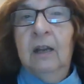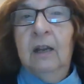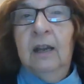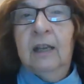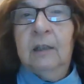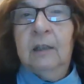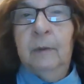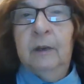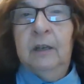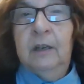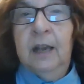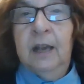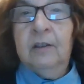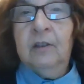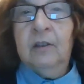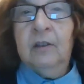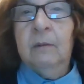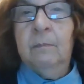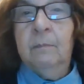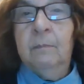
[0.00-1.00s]
has been
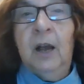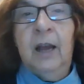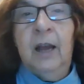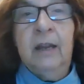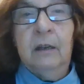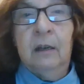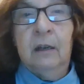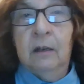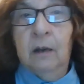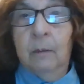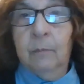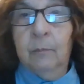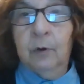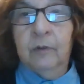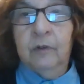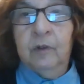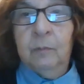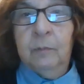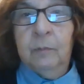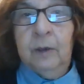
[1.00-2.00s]
tested by a number
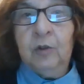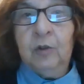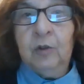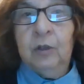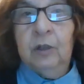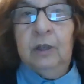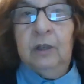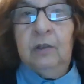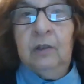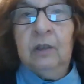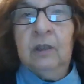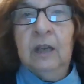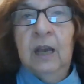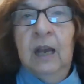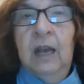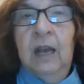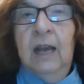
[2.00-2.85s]
of specialists,